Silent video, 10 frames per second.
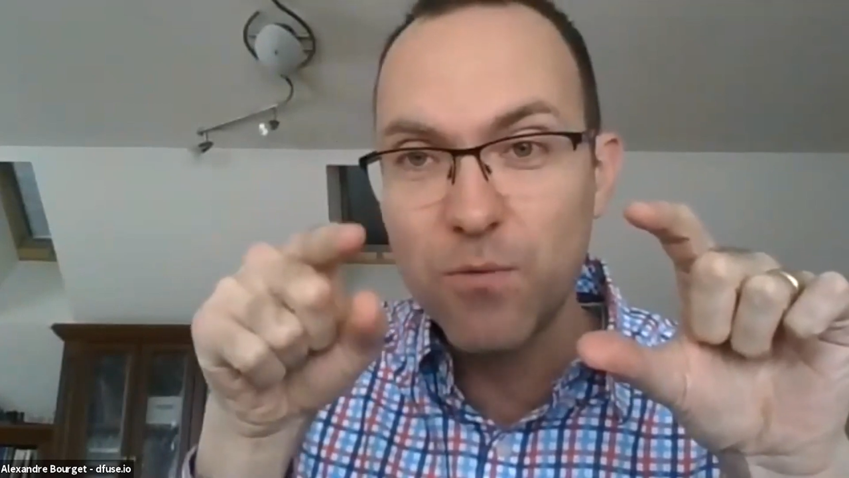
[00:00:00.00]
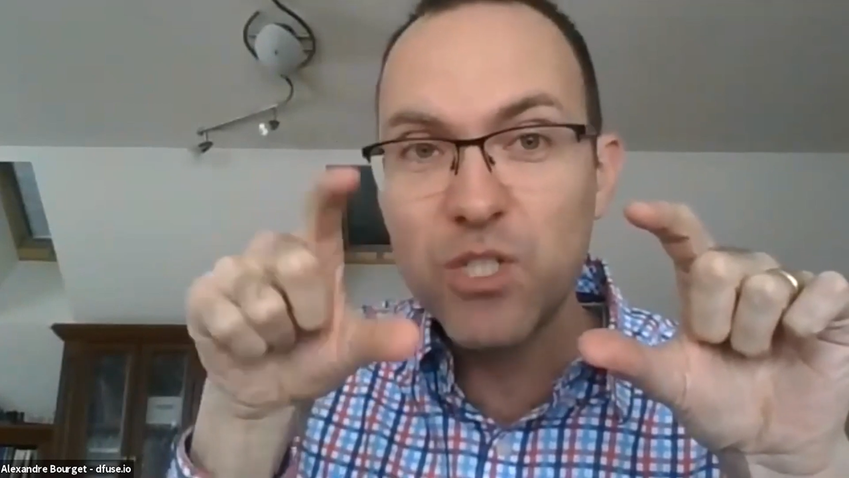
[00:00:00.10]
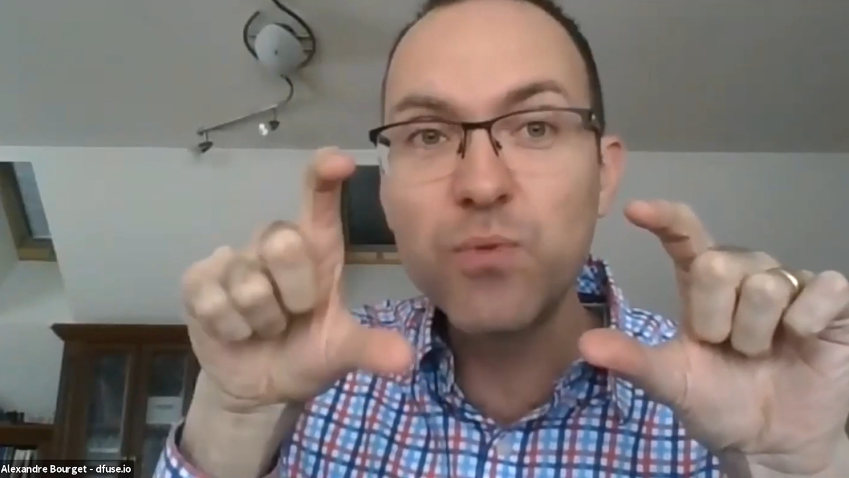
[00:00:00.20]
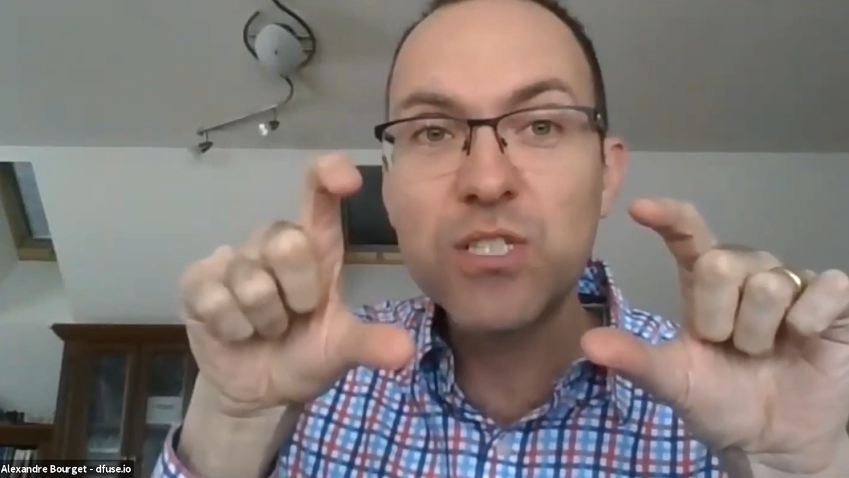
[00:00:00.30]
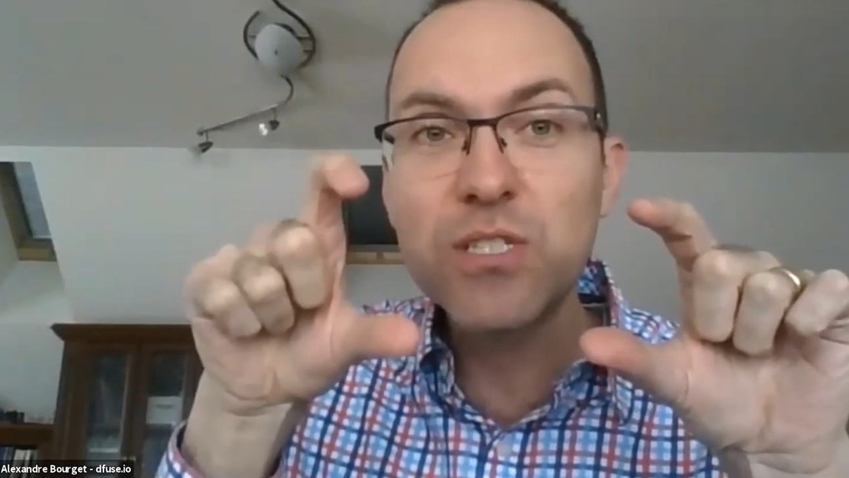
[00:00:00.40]

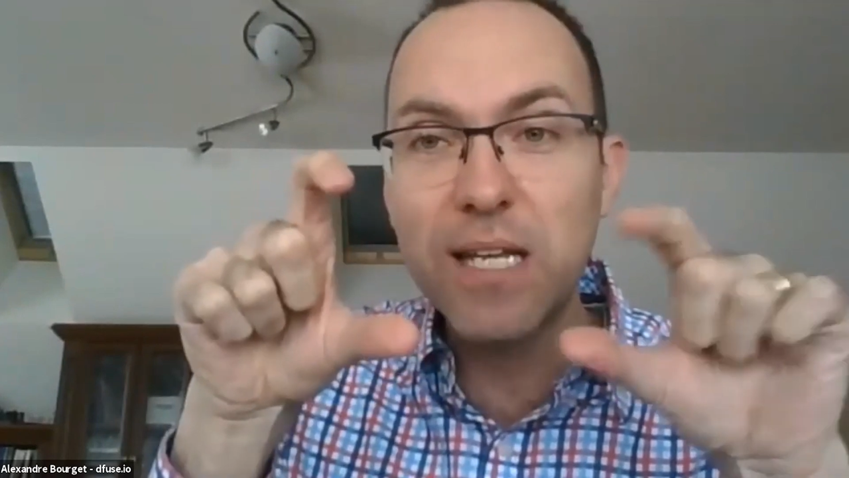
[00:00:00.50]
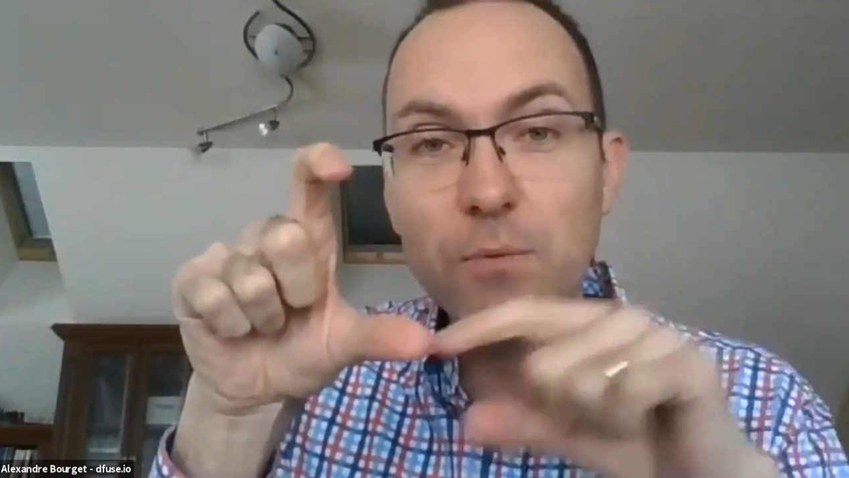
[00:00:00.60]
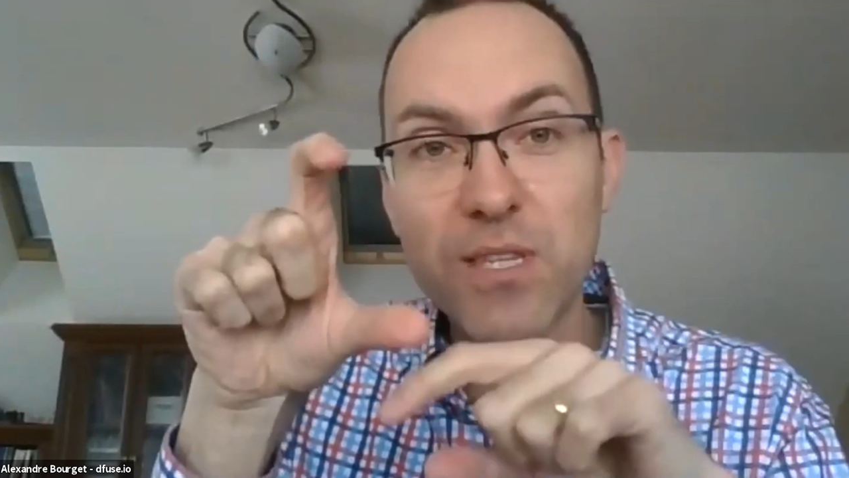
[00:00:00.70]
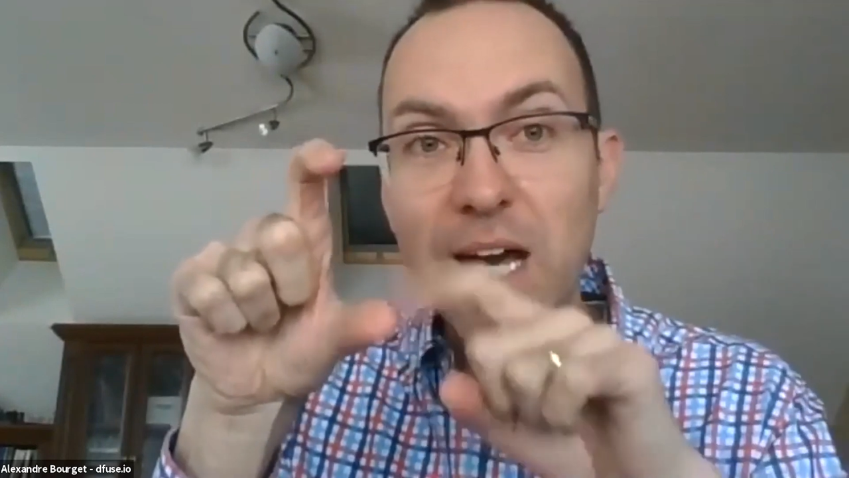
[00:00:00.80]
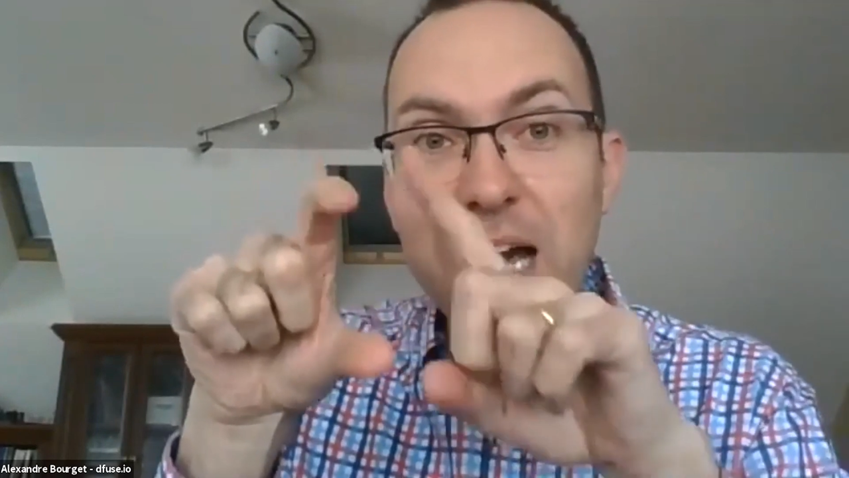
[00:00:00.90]
which would,
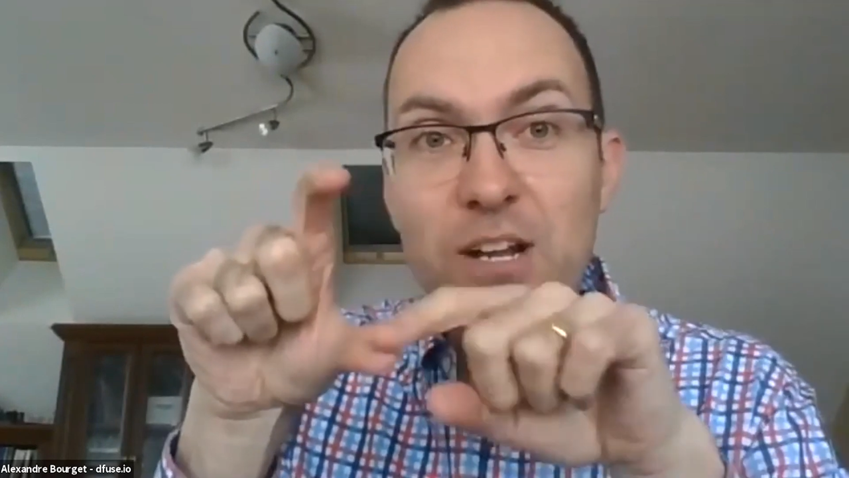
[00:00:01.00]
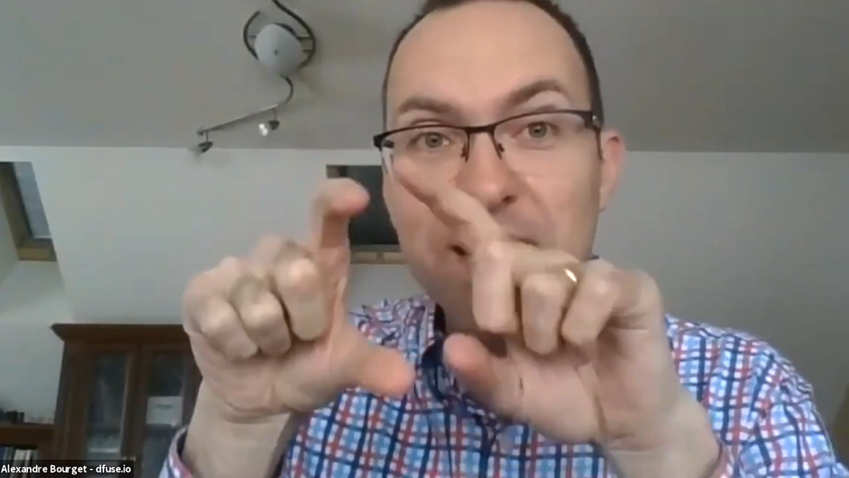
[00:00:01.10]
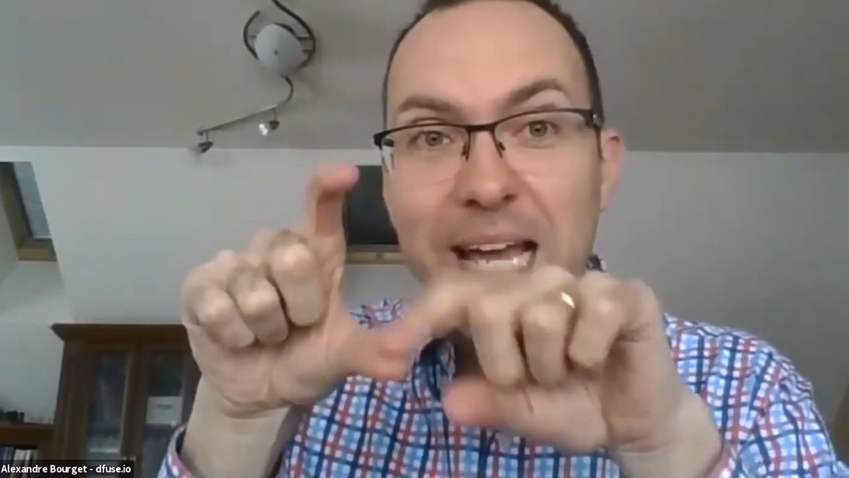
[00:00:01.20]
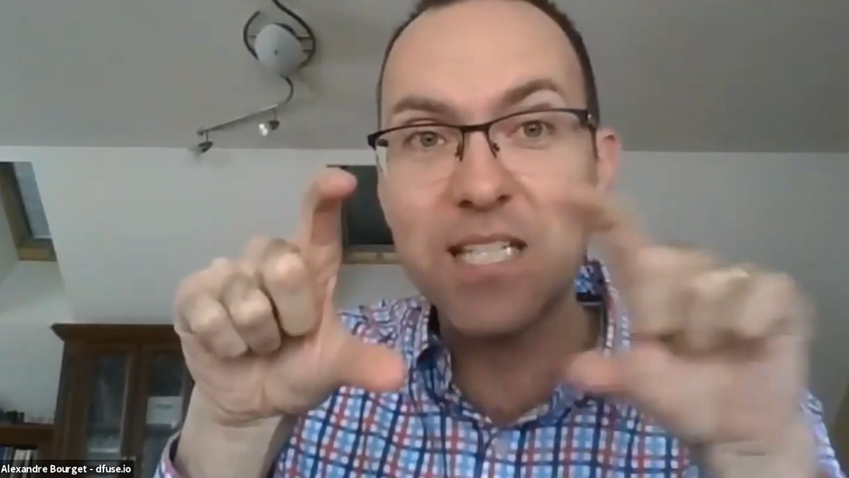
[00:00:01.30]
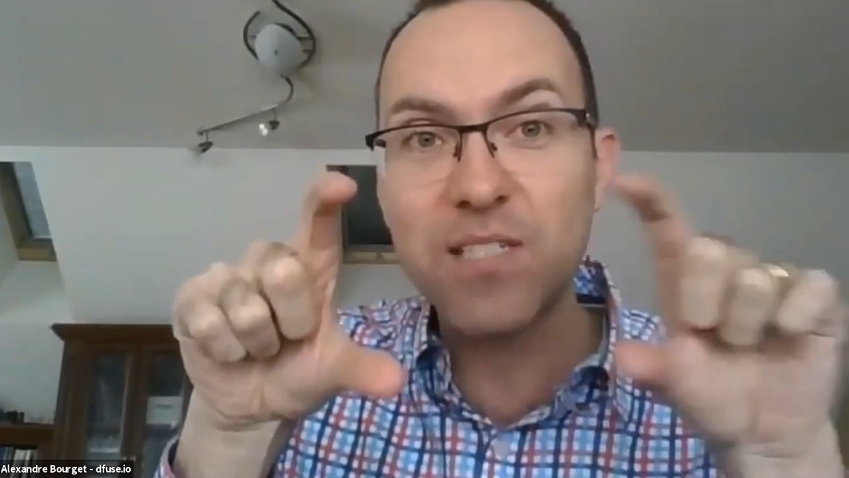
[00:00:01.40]
with a higher
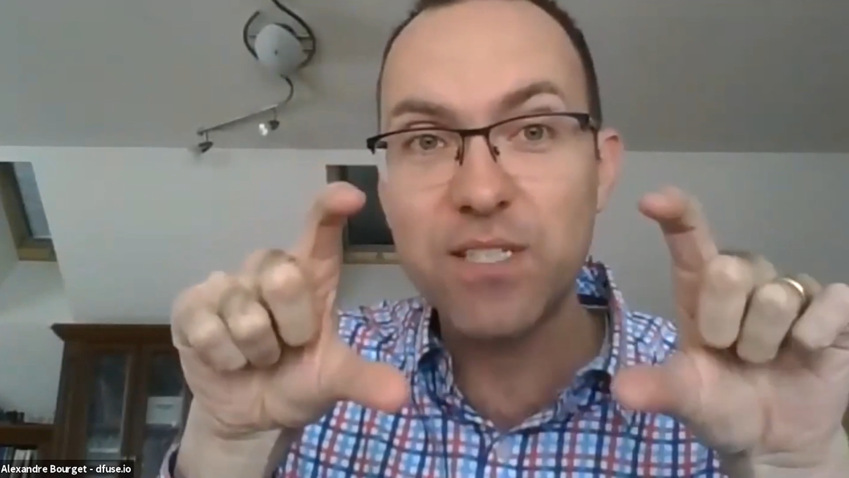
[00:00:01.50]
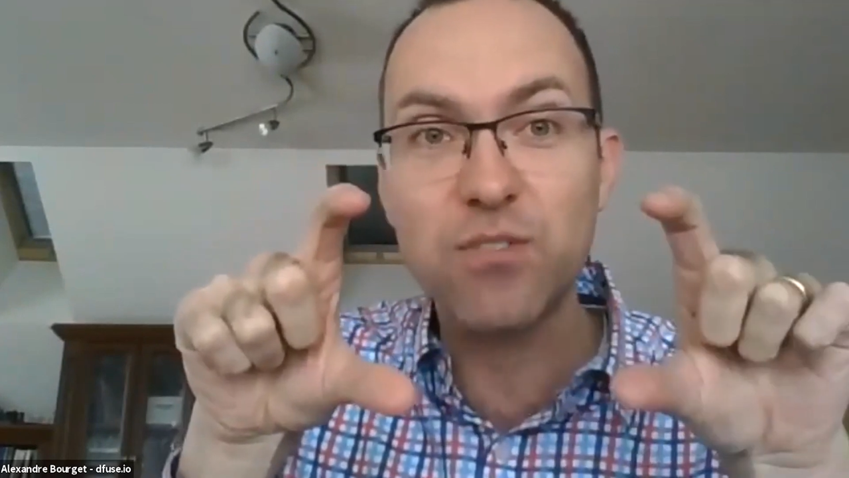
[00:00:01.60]
gas fee.